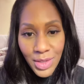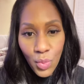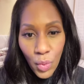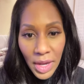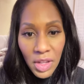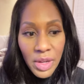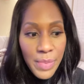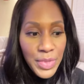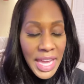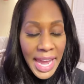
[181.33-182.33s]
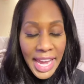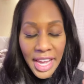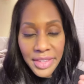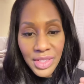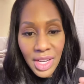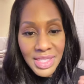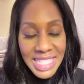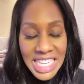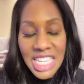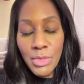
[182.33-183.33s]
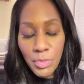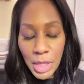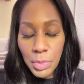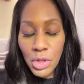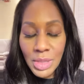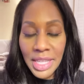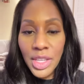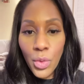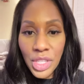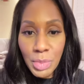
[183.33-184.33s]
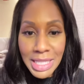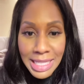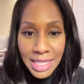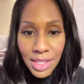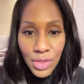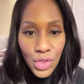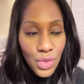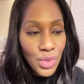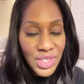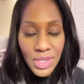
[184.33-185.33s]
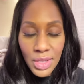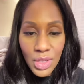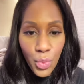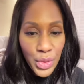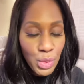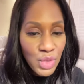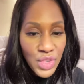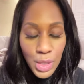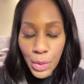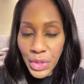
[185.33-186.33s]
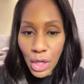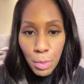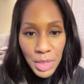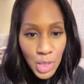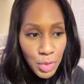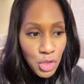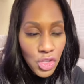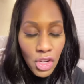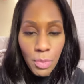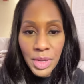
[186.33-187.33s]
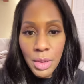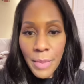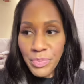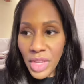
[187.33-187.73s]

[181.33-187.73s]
as well, and a team of people are likely going to be needed to assist, whether it's physical therapy, speech therapy,